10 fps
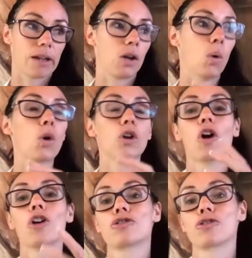an organ
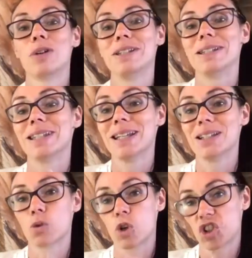goes through a
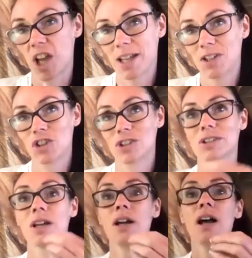disease or it
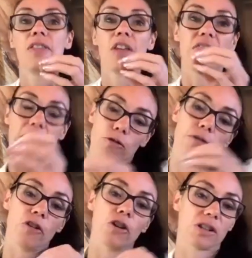changes, that that
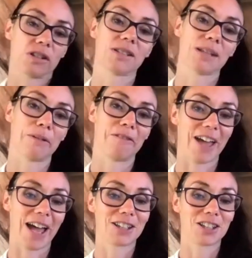reversed some of
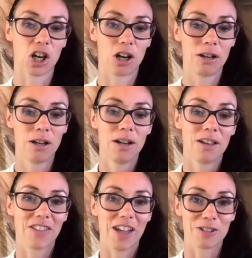that. So
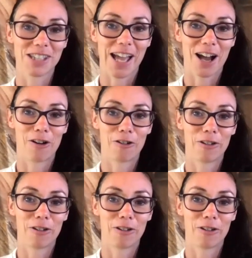that yeah. was how